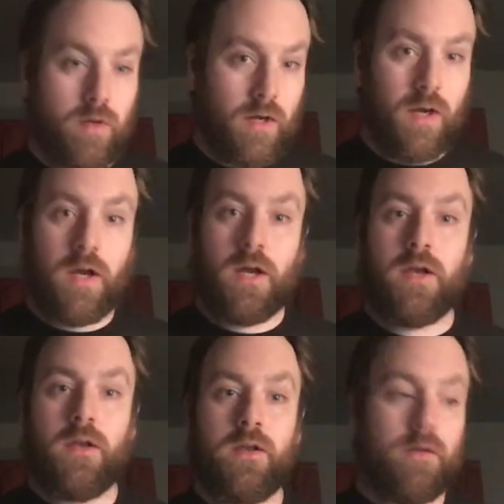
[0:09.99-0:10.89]

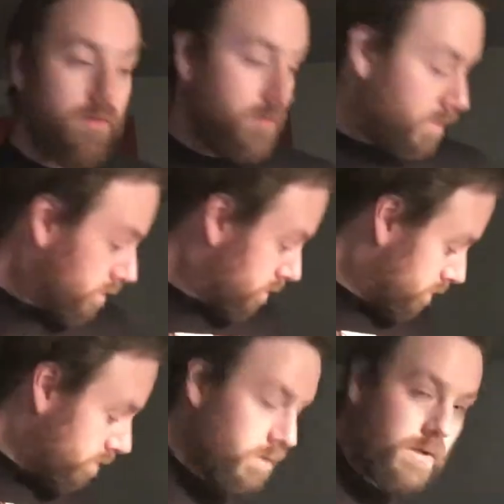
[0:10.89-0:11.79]
I
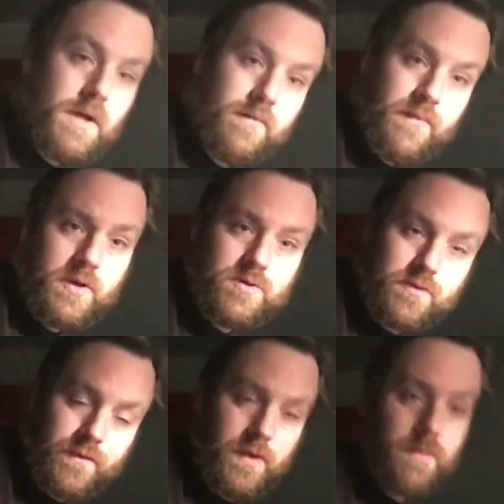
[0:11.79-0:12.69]
got a picture
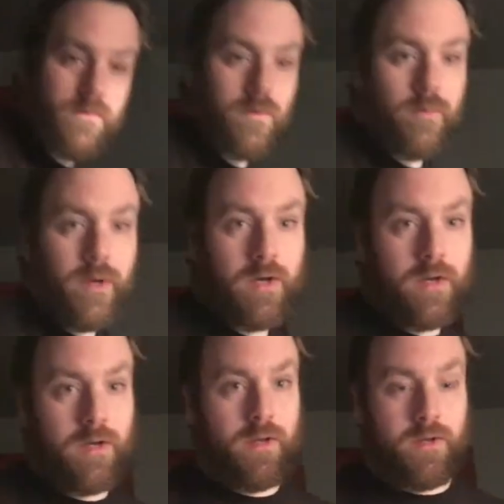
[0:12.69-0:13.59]
frame for
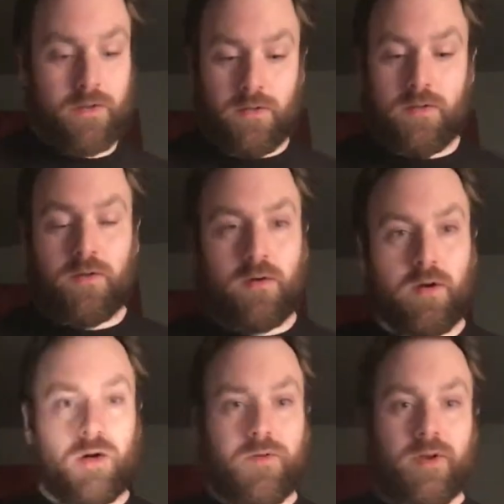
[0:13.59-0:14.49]
my
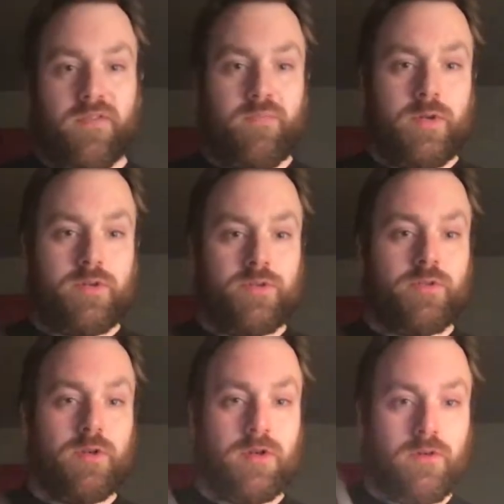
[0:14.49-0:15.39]
autograph picture
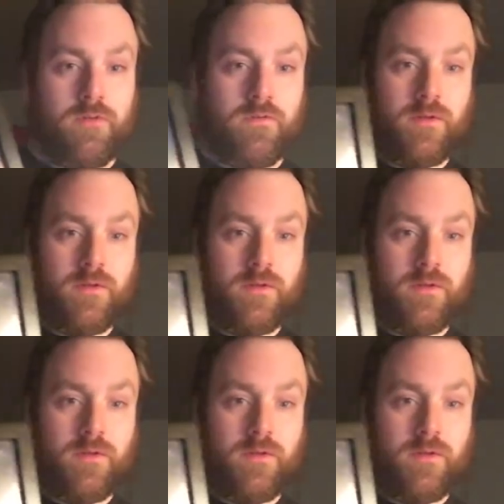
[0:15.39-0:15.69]
of